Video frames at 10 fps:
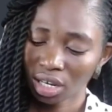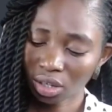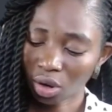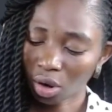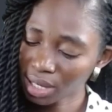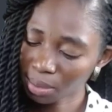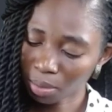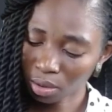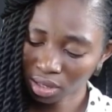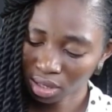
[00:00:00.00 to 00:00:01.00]
in the
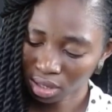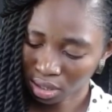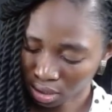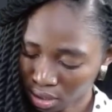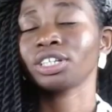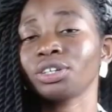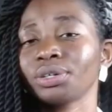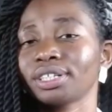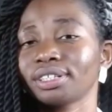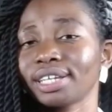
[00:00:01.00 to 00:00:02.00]
comment box.
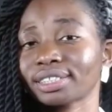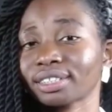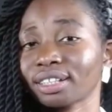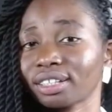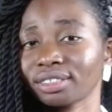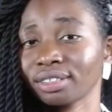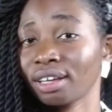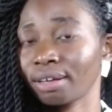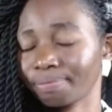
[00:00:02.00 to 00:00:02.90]
See you in the next class.